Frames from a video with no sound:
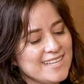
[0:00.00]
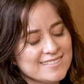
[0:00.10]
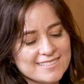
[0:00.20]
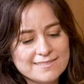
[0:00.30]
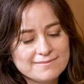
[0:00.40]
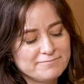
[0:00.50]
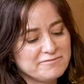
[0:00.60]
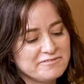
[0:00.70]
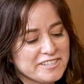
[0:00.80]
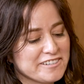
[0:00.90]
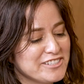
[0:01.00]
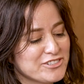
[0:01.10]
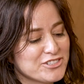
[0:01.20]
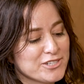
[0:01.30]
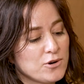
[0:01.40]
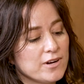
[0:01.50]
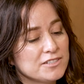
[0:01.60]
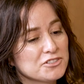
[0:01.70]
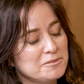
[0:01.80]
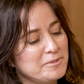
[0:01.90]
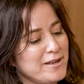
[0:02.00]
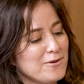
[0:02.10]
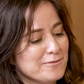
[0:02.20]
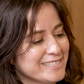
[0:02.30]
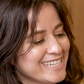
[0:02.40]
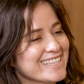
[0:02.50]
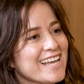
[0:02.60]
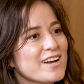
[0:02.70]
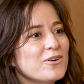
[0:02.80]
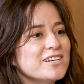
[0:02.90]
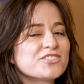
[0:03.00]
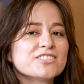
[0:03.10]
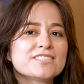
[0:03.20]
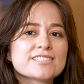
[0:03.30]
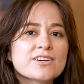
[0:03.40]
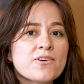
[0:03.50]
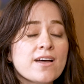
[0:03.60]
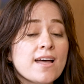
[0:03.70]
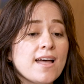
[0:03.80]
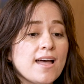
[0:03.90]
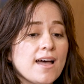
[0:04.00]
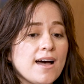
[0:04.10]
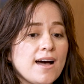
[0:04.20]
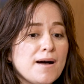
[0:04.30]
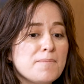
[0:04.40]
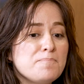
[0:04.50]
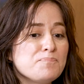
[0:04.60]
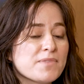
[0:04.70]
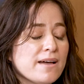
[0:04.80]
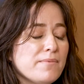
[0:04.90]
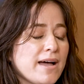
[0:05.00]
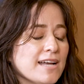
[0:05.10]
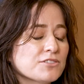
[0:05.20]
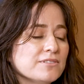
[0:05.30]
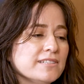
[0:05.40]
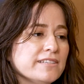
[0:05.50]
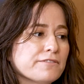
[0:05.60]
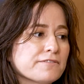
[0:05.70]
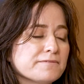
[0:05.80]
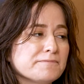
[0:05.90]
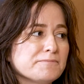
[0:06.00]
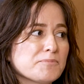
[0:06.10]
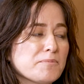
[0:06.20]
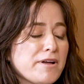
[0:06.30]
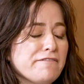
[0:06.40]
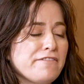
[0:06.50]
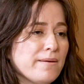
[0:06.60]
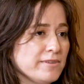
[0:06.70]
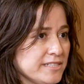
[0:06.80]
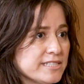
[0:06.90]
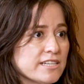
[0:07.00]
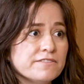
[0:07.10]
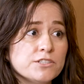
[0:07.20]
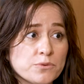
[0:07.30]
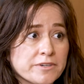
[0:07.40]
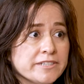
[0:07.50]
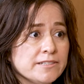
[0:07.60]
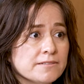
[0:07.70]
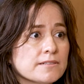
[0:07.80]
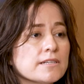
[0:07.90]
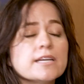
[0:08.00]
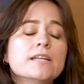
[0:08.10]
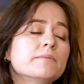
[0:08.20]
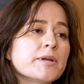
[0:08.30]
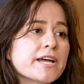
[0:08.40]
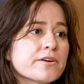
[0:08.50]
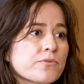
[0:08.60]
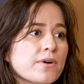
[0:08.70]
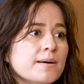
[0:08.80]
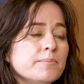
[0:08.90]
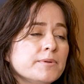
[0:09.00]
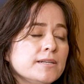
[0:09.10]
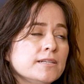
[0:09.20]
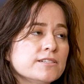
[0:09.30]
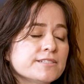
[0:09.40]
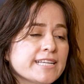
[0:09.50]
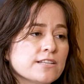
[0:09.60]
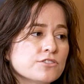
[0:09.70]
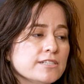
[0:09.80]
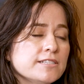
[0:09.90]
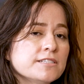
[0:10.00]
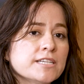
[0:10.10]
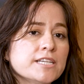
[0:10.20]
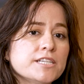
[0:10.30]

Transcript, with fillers: That's a very interesting question, but I always get that question. So I'm actually, my family's Salvadorian, but I grew up in Los Angeles.